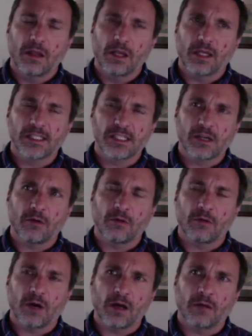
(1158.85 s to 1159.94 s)
And so
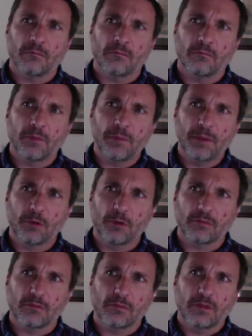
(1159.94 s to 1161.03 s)
what people
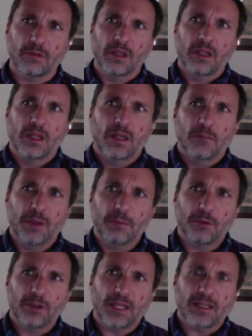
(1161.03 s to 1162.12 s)

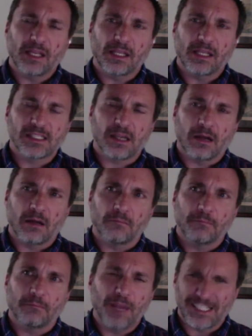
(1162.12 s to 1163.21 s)
think that it's
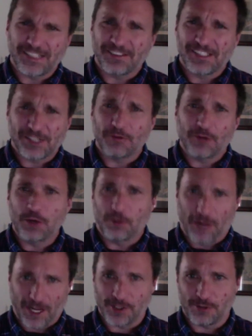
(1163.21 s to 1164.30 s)
so cute,
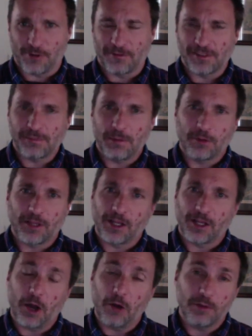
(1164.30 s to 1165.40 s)
actually, Travis. People think,
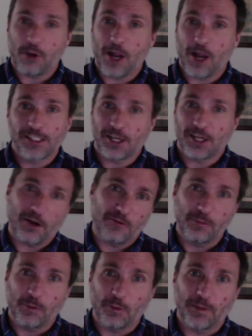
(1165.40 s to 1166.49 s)
oh, Brian's not
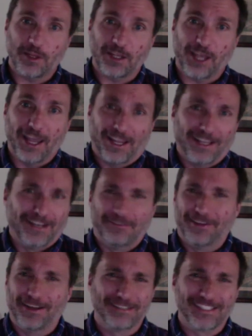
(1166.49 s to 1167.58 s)
comfortable with being gay.
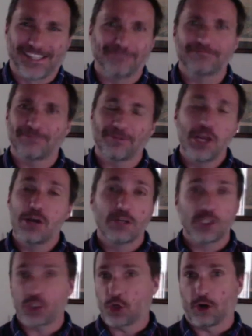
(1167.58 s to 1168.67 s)
I was like,
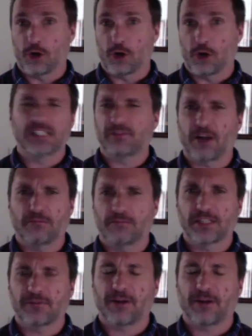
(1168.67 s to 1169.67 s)
sure, that's fine. That's fine.